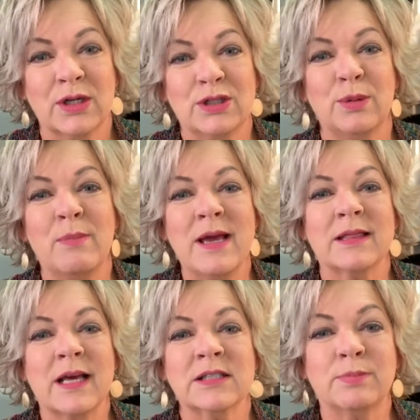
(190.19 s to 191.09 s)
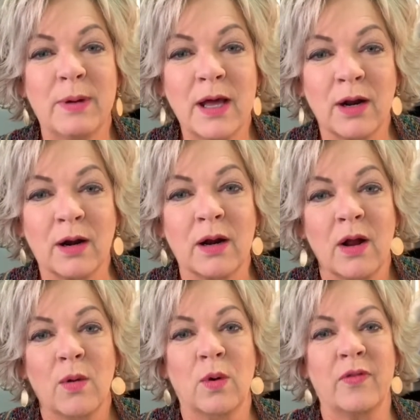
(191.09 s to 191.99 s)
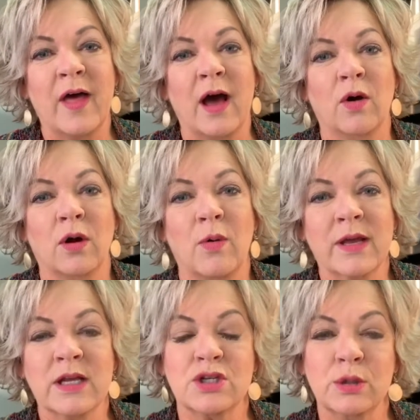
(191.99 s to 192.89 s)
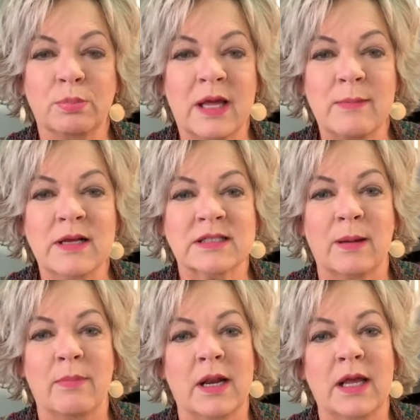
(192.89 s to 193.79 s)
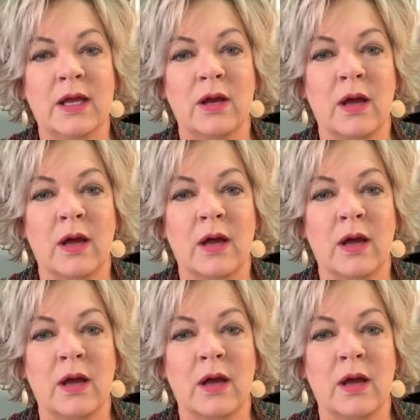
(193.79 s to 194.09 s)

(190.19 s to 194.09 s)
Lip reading: to make things better without going into blaming somebody